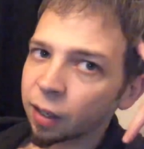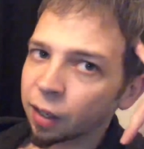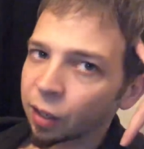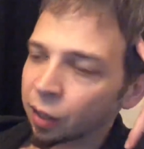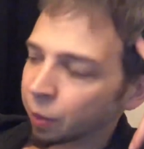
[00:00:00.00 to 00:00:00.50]

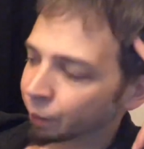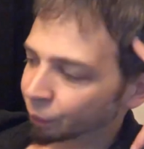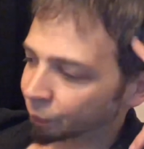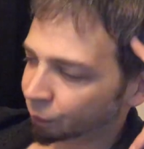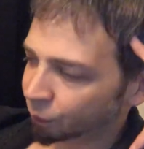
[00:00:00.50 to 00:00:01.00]

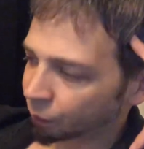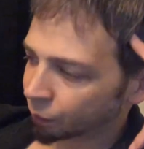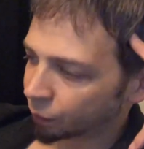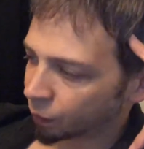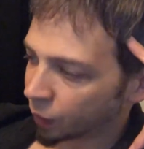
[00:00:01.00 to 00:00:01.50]
You
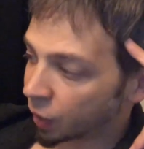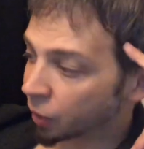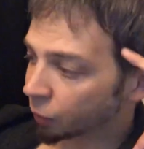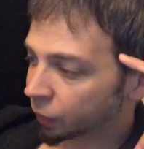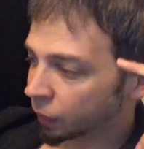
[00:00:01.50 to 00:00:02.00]

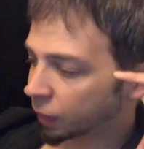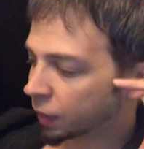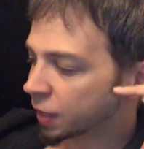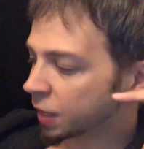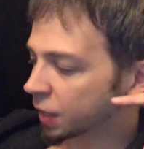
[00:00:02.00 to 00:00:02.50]
know,
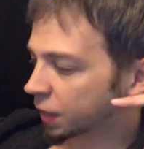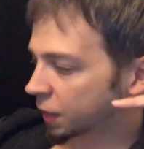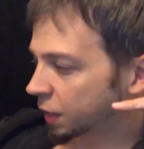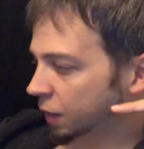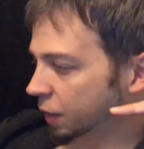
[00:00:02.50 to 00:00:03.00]
this
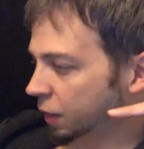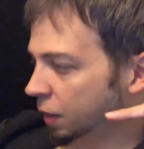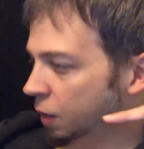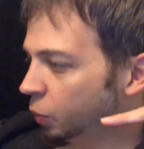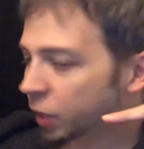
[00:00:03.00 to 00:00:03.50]
is
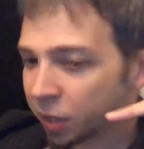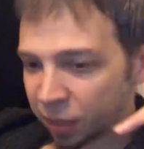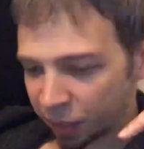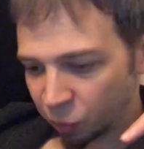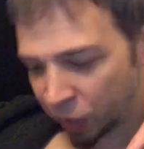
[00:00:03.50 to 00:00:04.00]

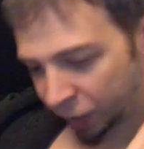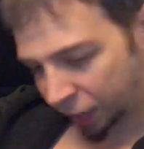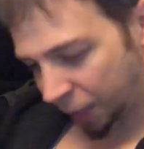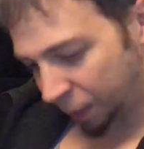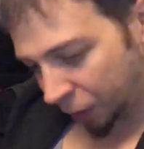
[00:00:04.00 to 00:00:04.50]
what, A
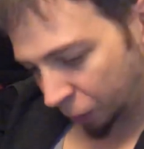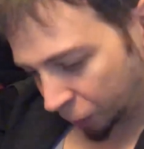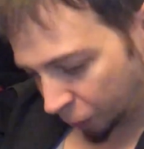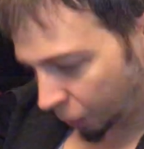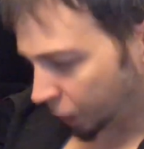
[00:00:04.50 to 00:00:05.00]
Dame to Kill
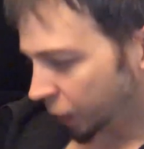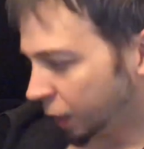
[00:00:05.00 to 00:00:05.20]
For.